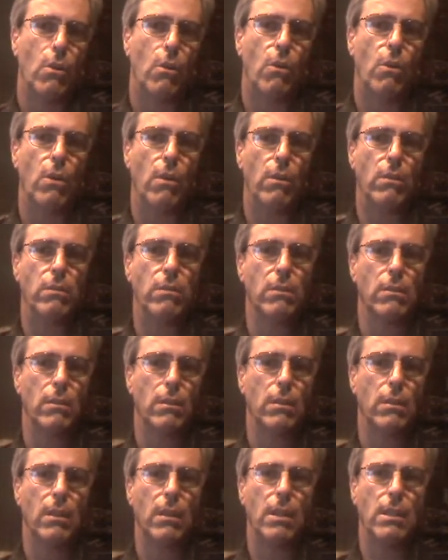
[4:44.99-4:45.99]
or
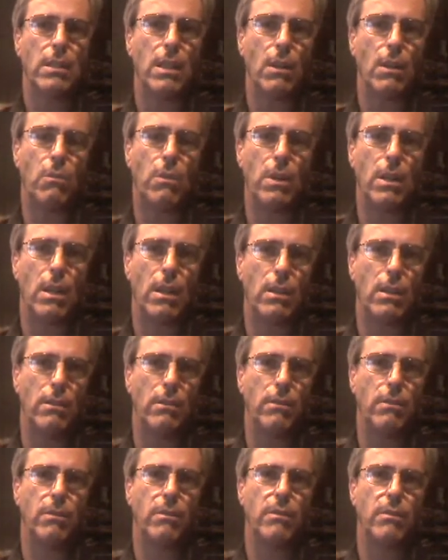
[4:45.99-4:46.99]
is that one out
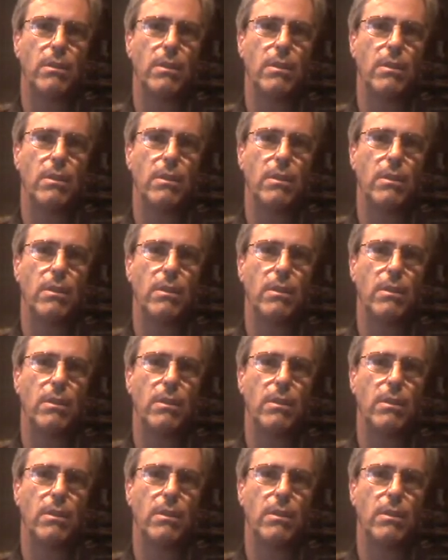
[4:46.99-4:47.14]
of